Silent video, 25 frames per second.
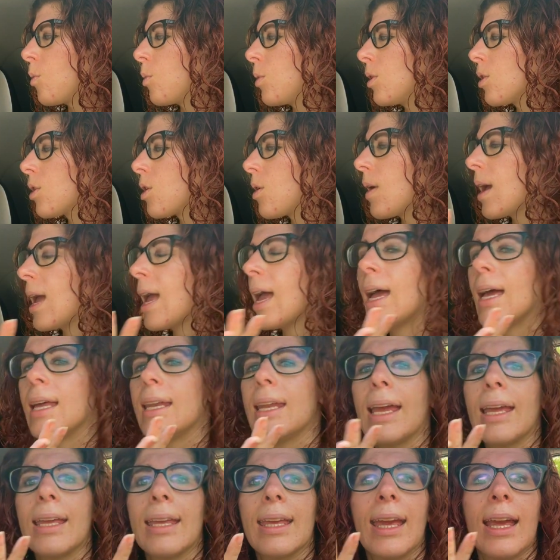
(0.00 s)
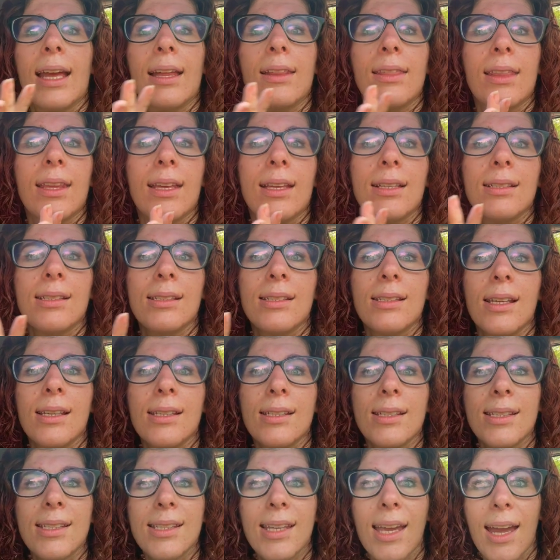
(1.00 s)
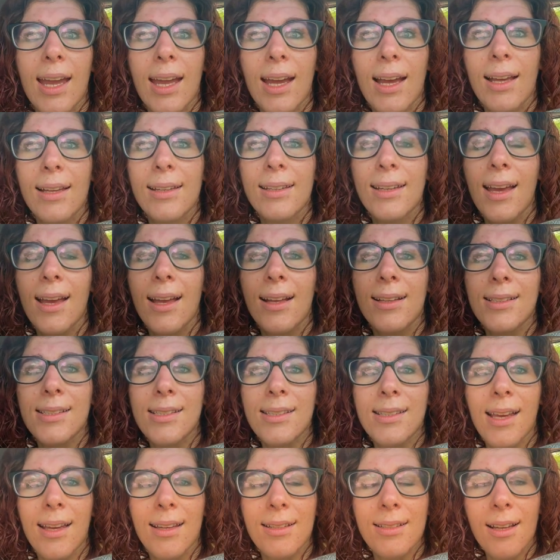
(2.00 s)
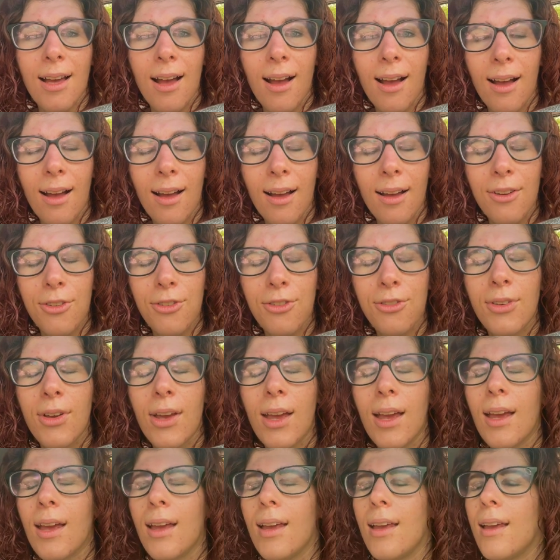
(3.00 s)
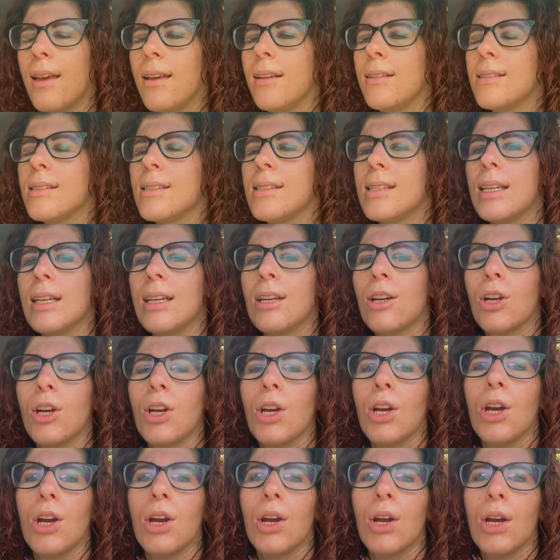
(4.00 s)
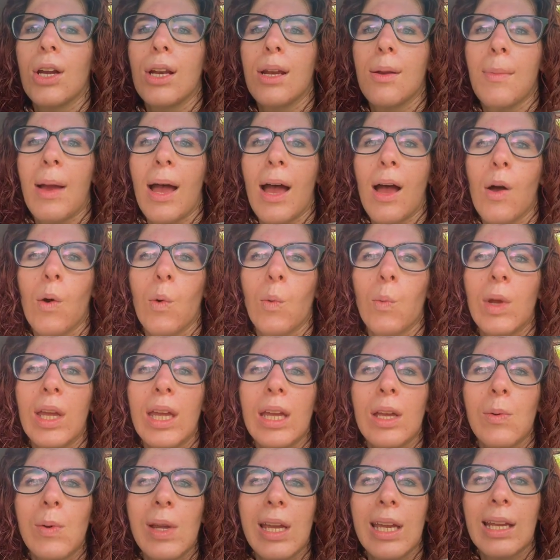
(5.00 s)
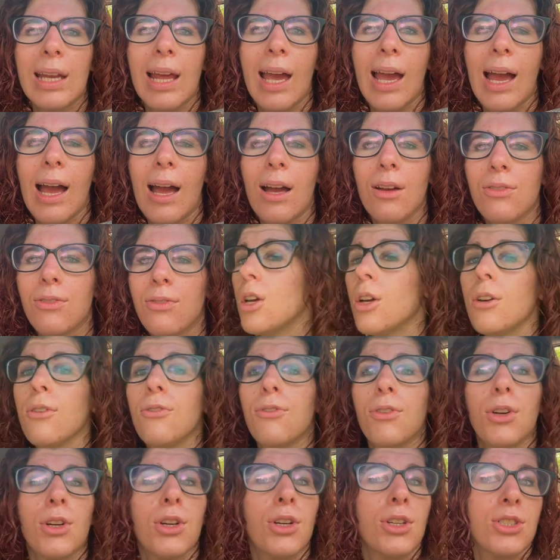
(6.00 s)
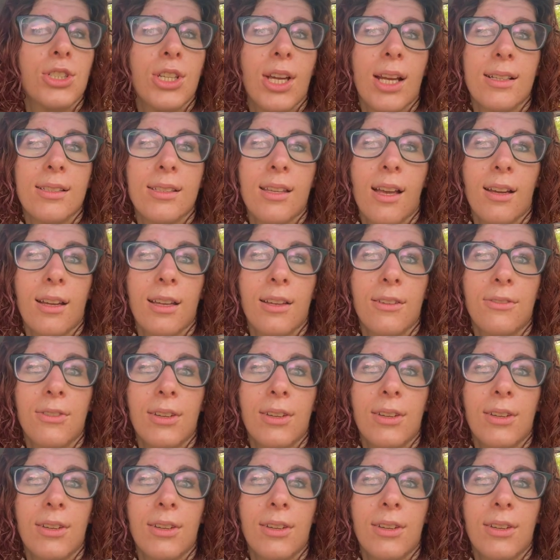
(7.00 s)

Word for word: we'll go ahead and get this scanned and sent off, and see her in about a week, week and a half for her check socket